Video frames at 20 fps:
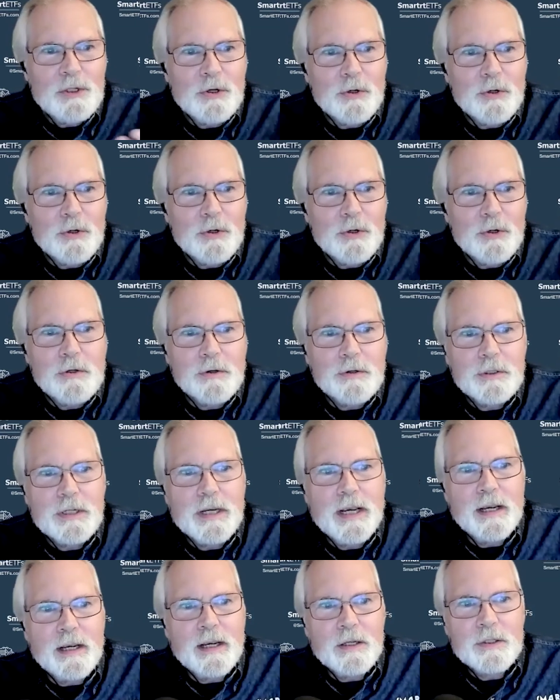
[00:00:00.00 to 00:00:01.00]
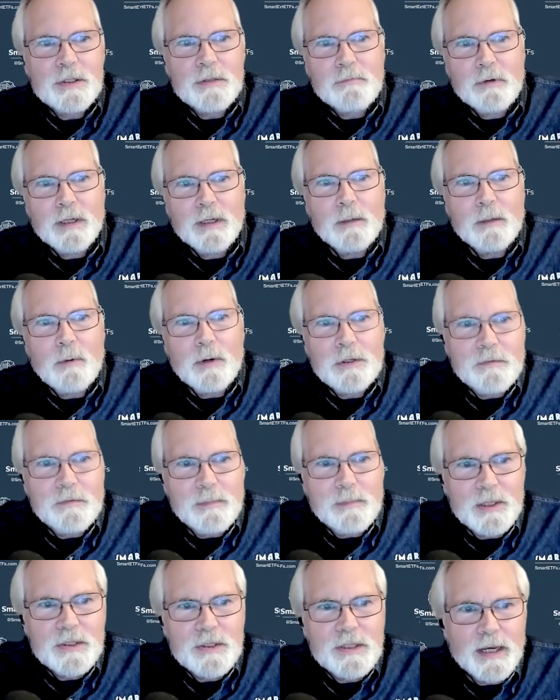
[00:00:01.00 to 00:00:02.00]
you're saying is really what you've
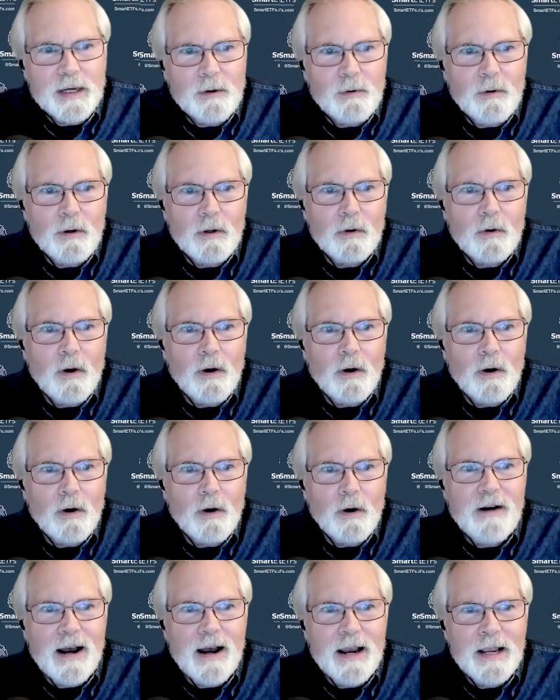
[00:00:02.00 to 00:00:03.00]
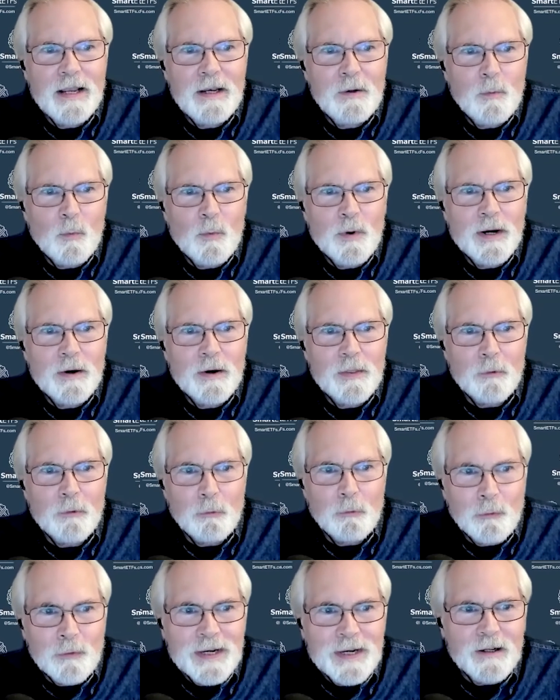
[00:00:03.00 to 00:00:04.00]
been saying all along. Find where the
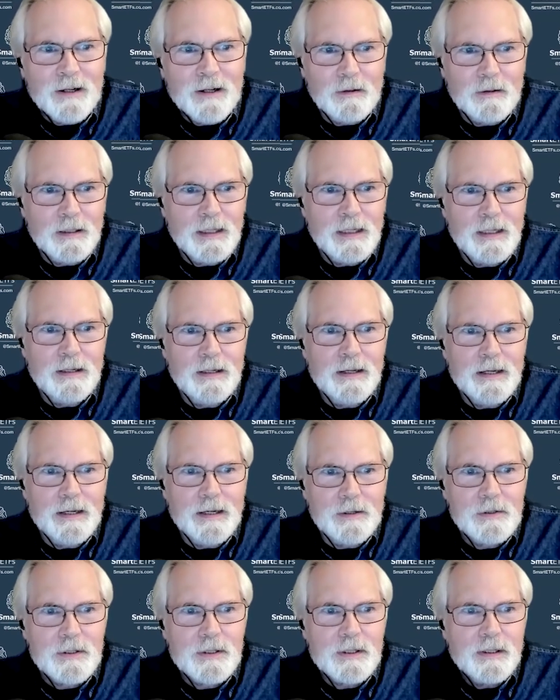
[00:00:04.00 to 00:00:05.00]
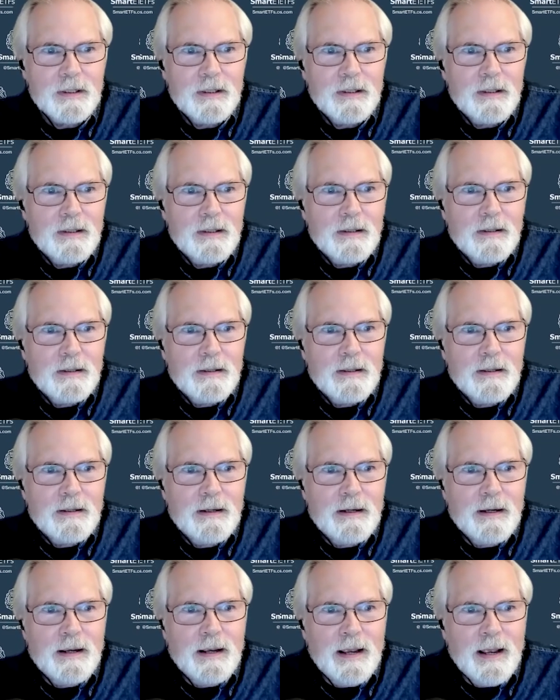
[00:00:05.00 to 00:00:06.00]
real need is
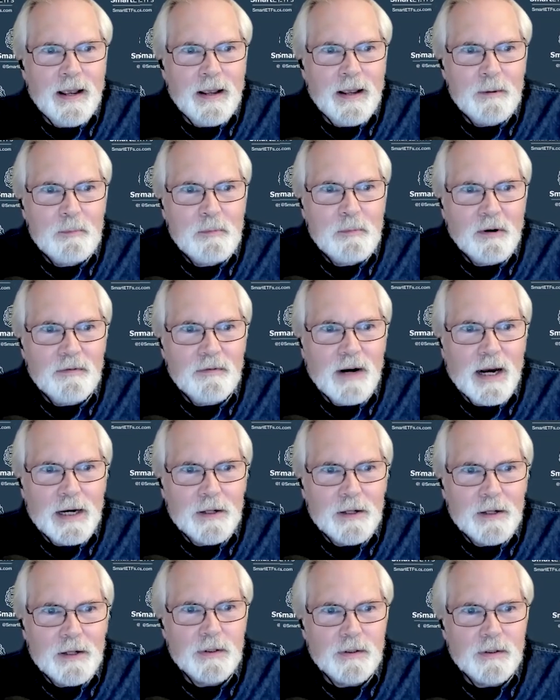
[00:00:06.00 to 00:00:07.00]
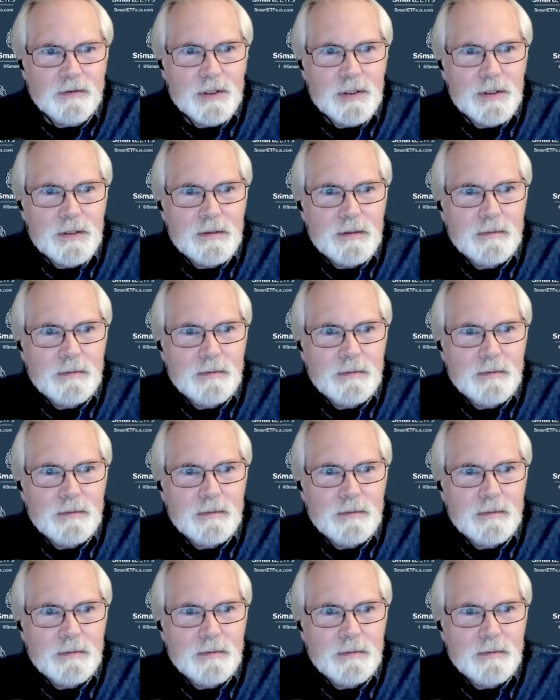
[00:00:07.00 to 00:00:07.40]
and provide a service.